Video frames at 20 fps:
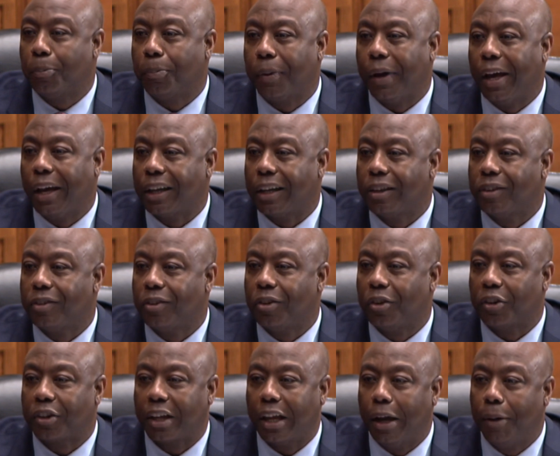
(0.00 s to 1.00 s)
pockets and
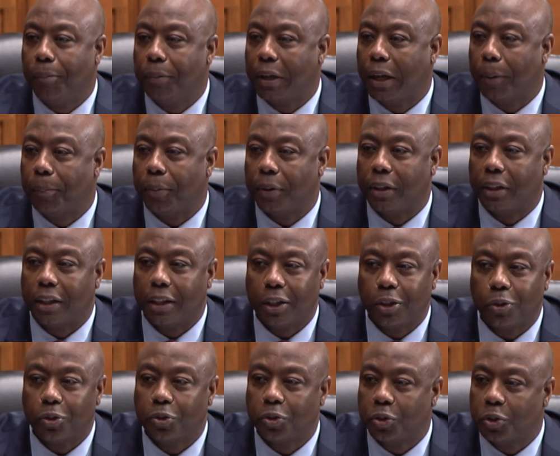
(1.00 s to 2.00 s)
they're coming up a
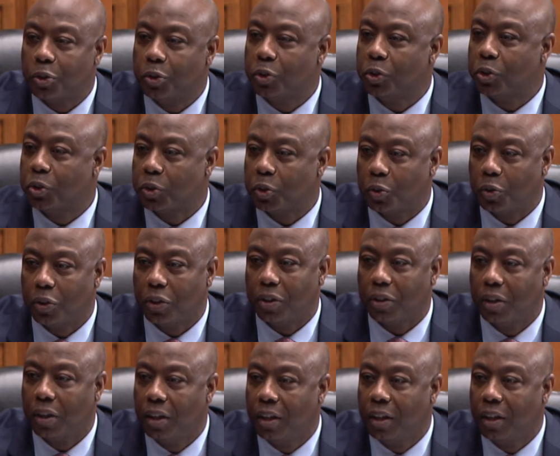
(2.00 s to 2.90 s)
little too short,